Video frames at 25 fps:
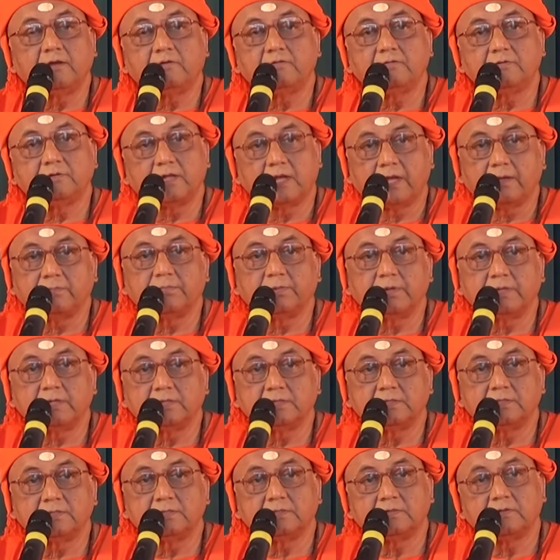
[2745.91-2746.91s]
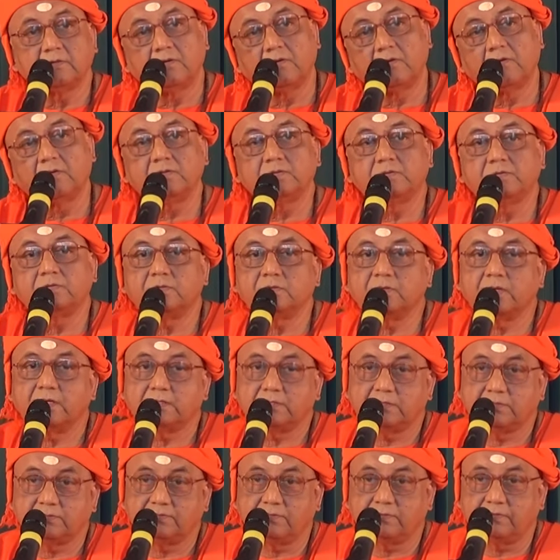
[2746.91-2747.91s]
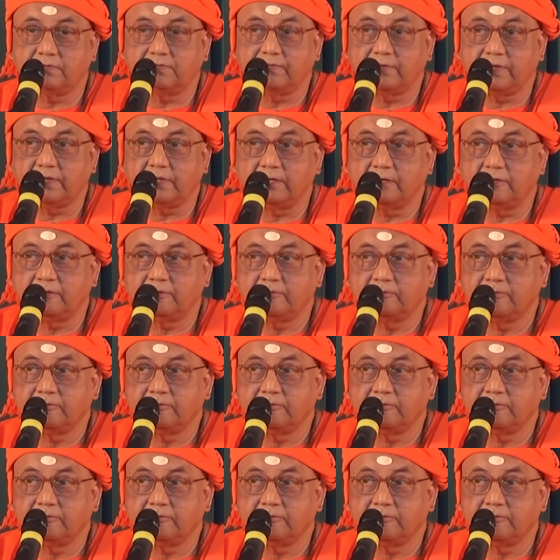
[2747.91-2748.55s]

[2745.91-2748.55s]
out happiness also gets fulfilled.